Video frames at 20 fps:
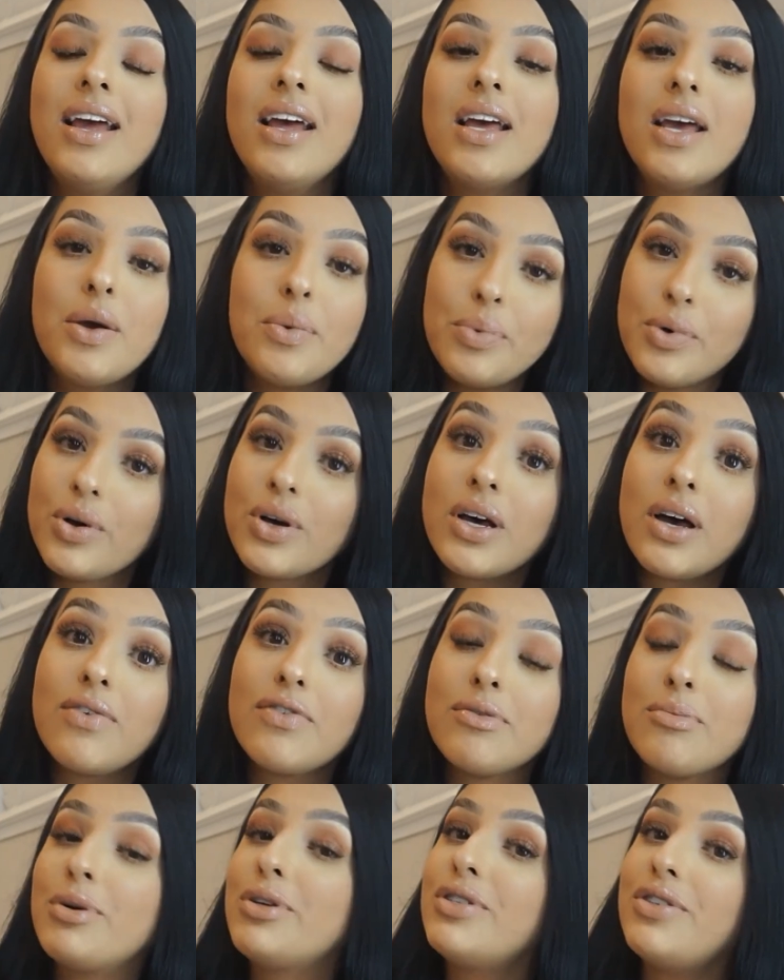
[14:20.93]
It will
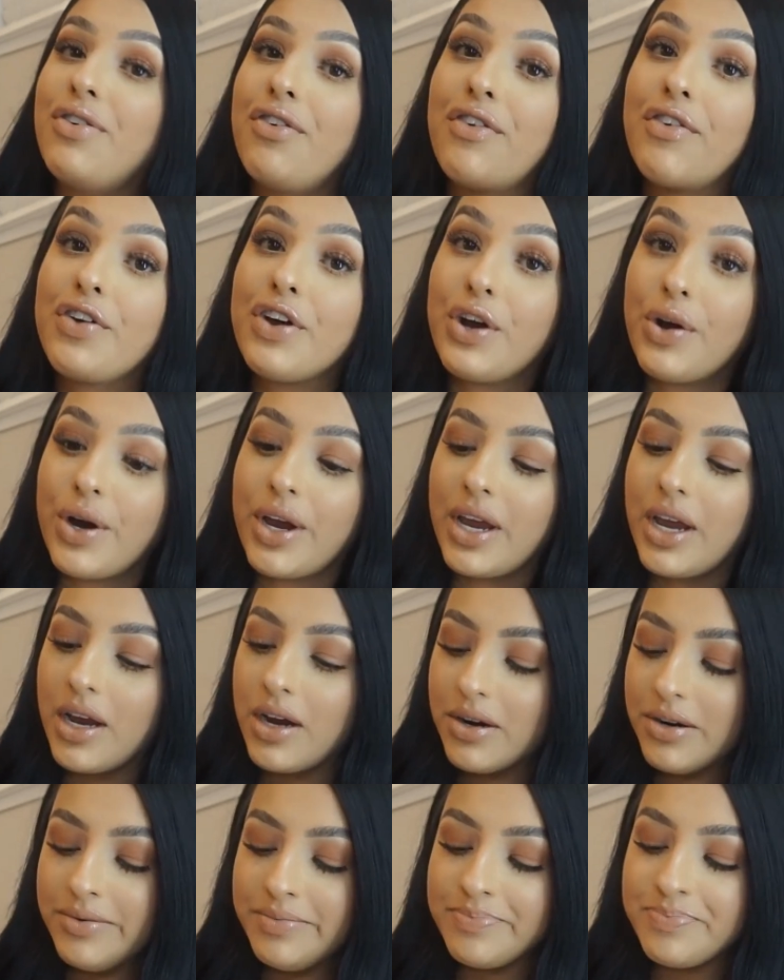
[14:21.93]
cover most of your gray
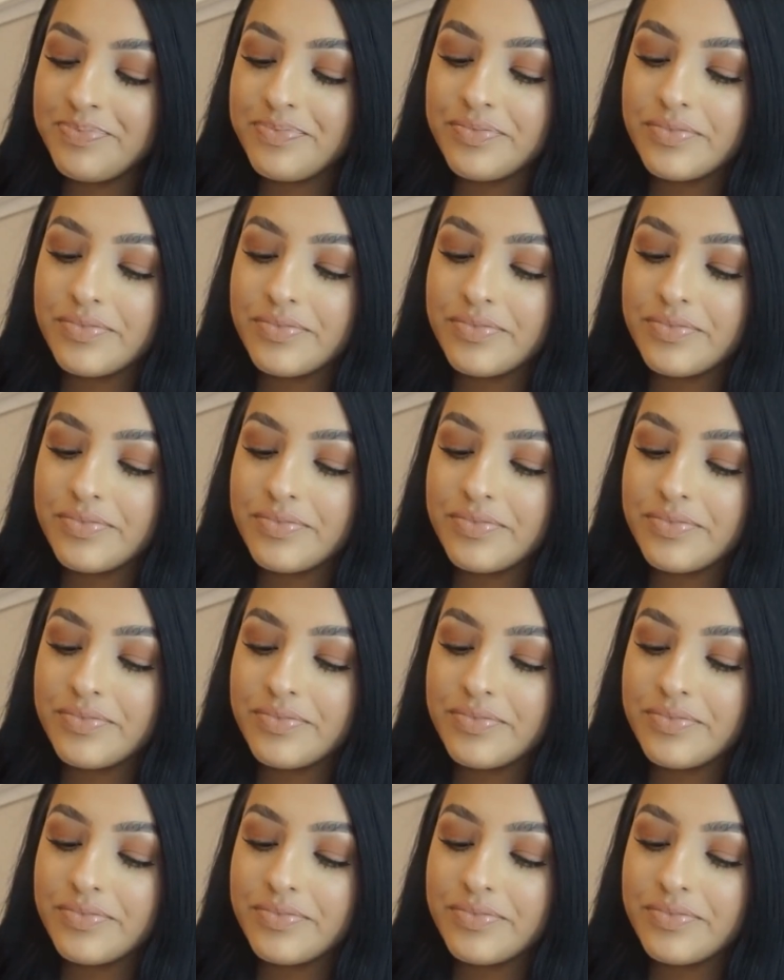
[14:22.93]
hair.